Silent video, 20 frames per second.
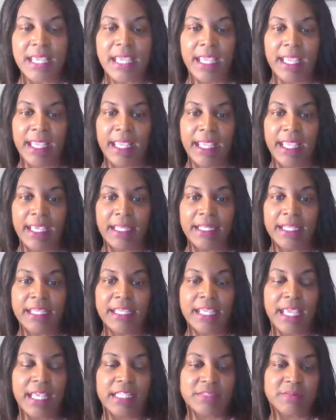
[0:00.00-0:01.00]
and
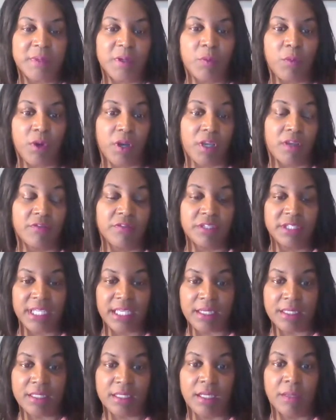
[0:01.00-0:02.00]
he has been working for
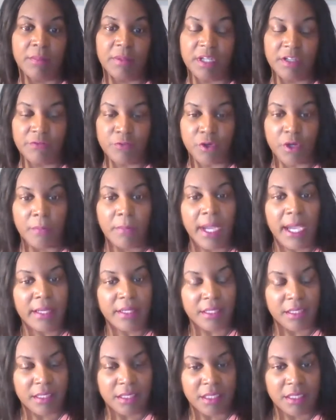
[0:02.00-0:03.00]
that company for
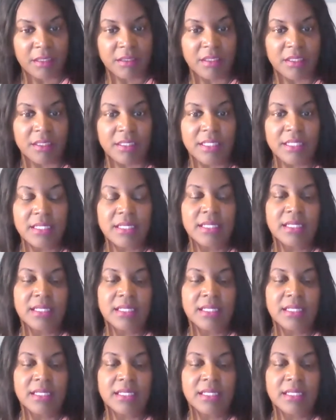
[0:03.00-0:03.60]
about a year.